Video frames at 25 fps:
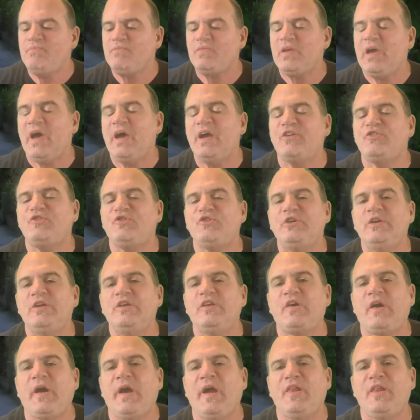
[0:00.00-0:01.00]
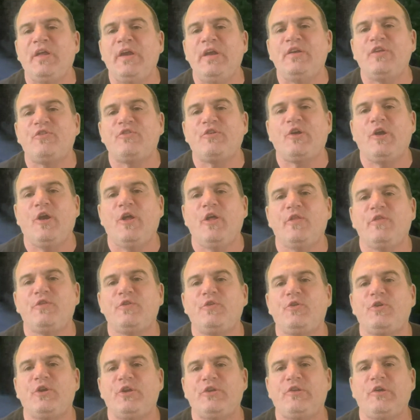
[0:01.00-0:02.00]
Actually, in Thailand, it's called
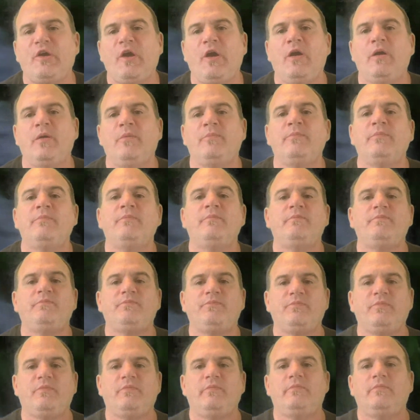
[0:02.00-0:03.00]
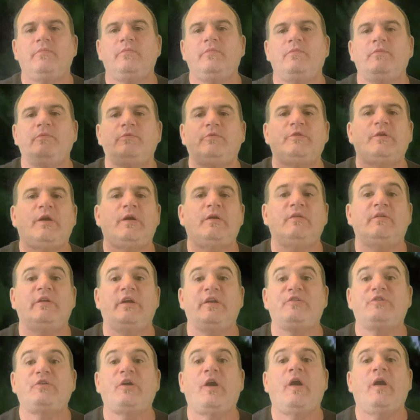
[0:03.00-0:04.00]
Kratom.
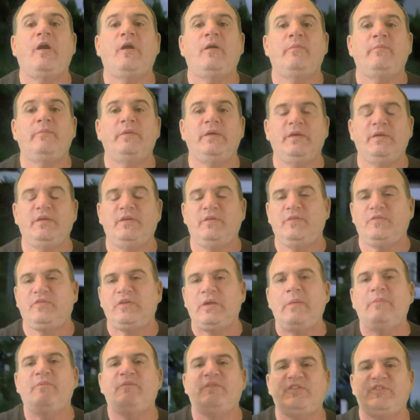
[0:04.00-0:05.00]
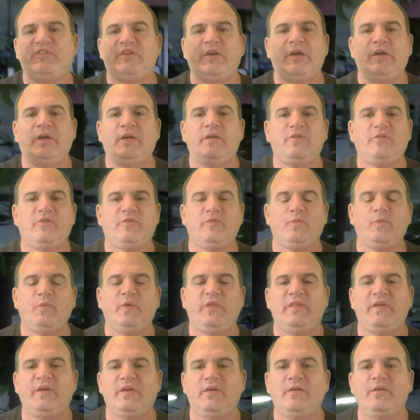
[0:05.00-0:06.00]
Like Tom is emphasized
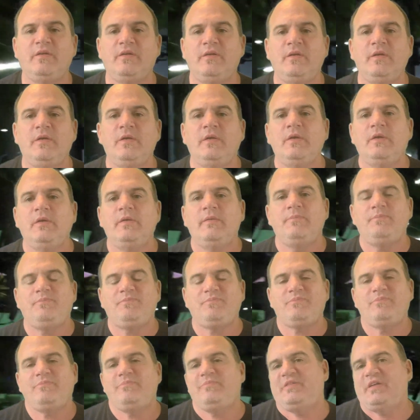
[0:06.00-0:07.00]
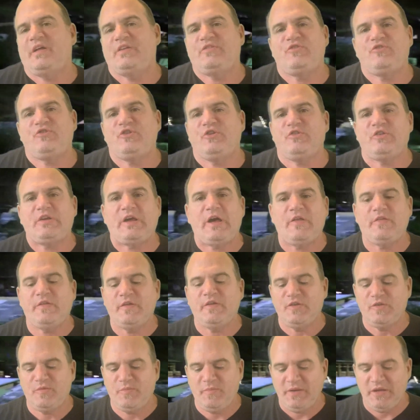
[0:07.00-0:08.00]
with a. That's just how
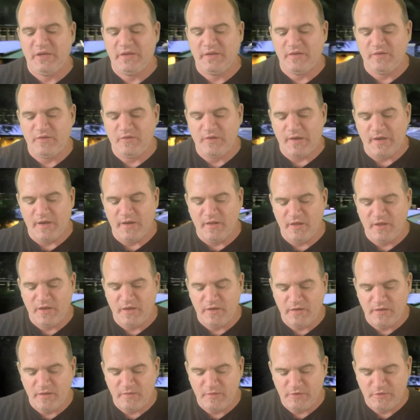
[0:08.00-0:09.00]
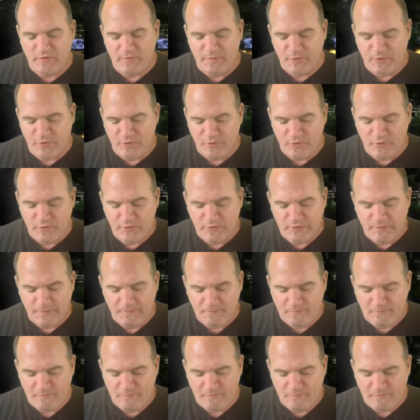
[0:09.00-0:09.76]
they speak in Thailand, I suppose.